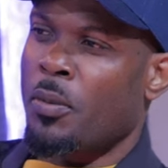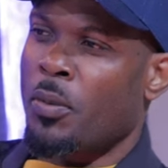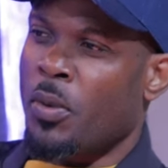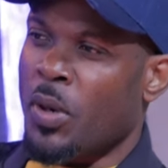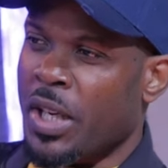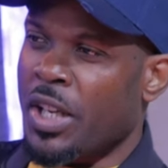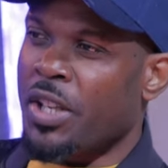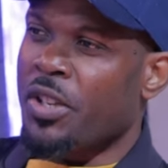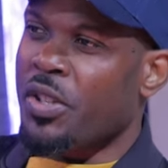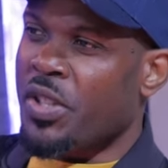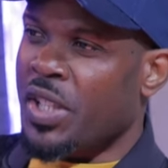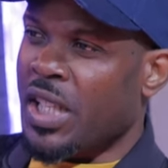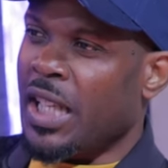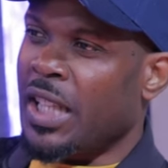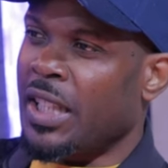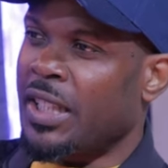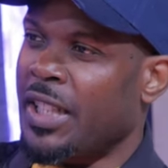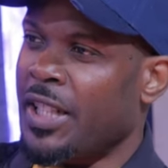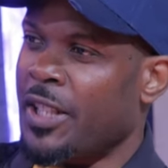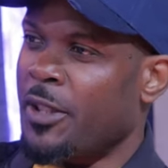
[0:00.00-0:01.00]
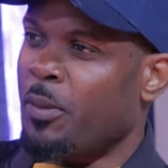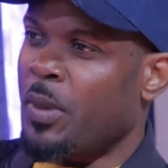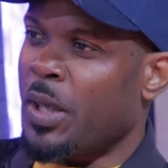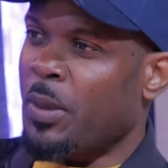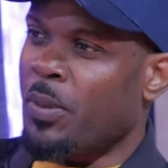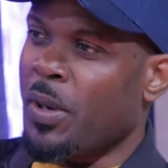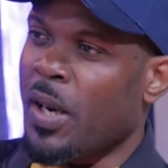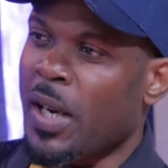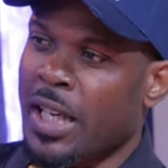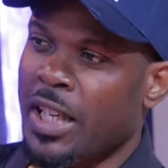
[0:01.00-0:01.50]
What can you tell these
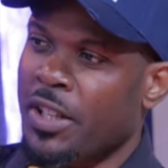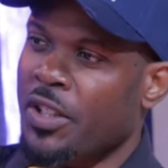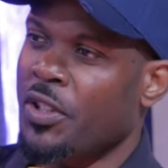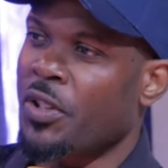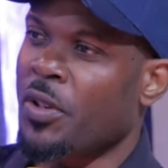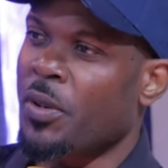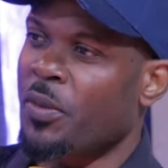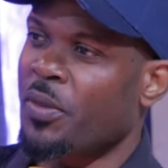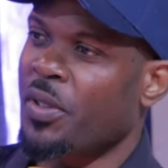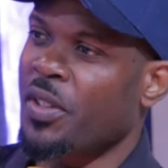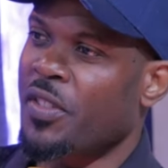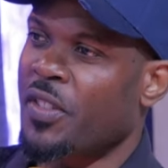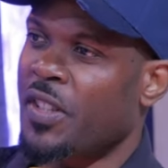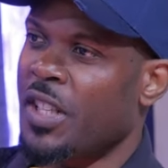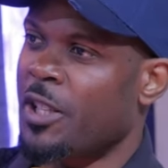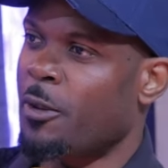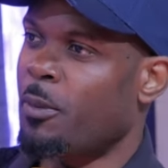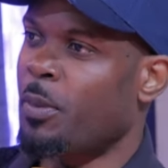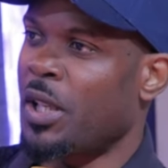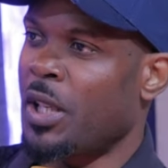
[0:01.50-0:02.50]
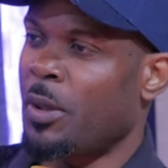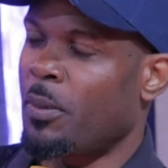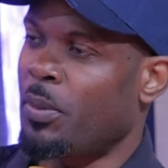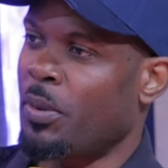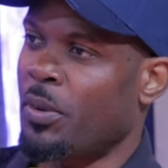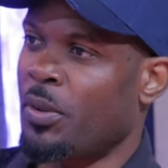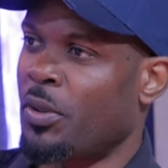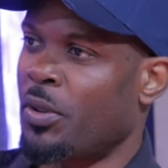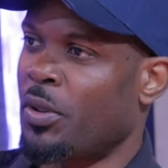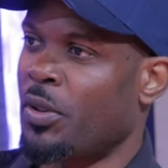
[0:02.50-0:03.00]
people? How can you convince these
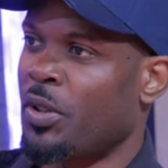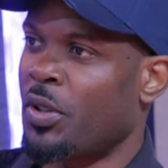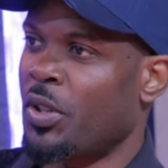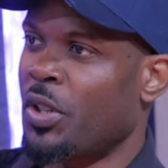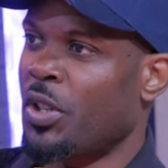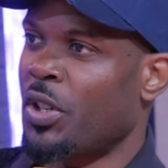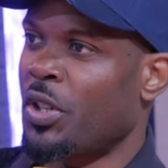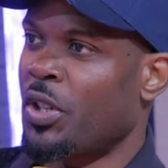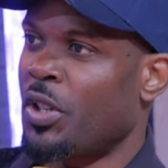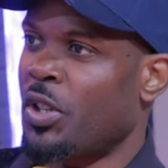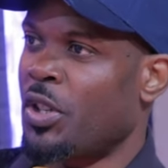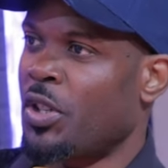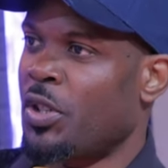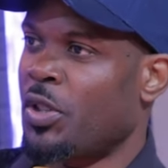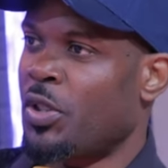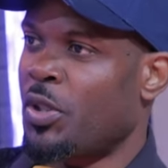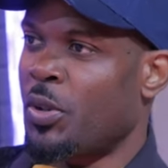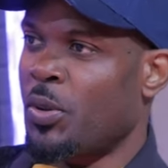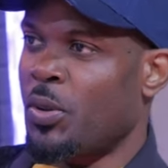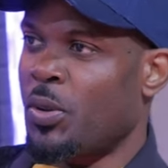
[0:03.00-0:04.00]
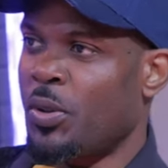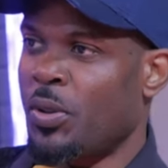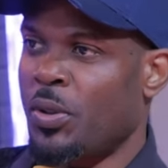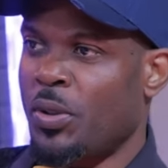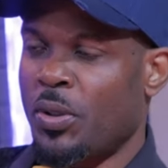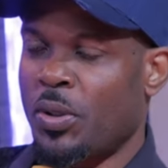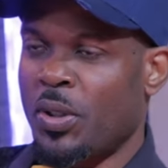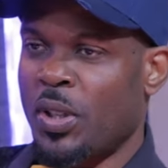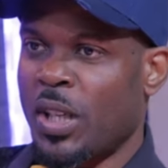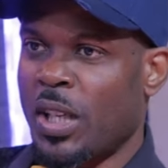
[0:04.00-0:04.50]
people
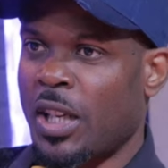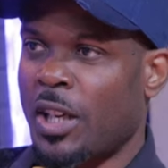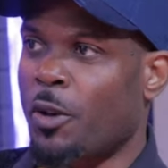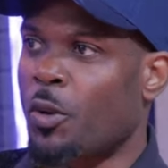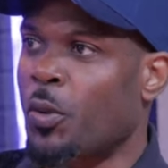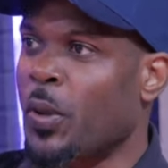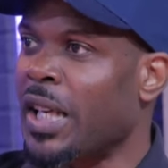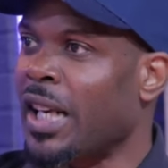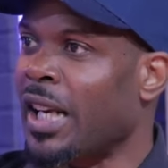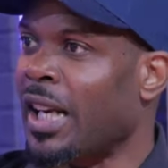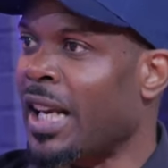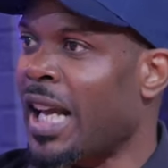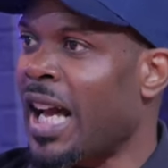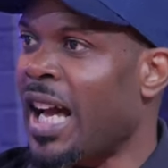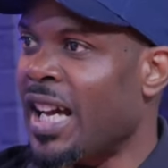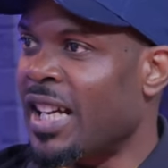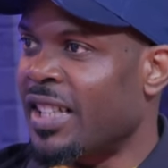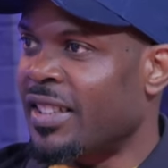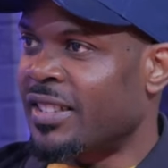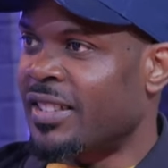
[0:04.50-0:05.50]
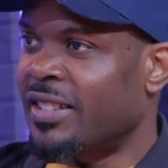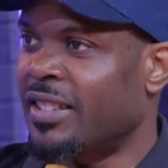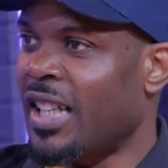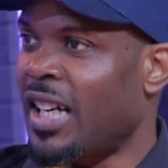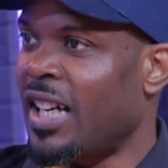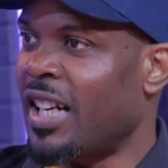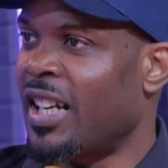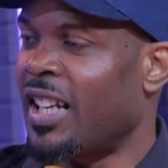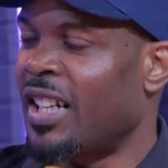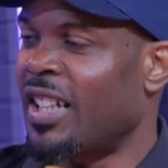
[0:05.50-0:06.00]
to realize
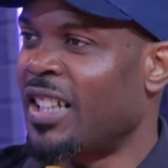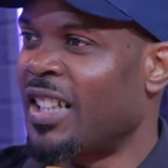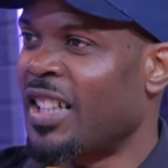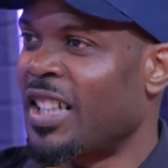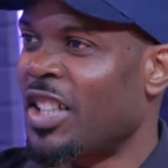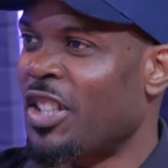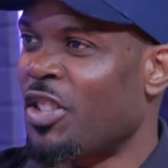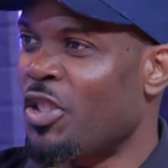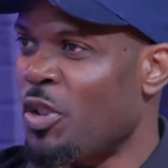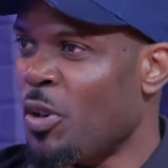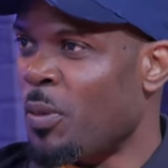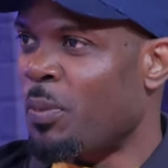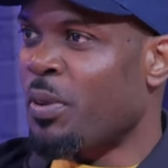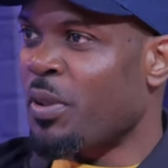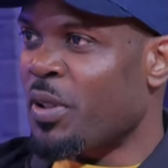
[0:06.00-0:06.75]
that your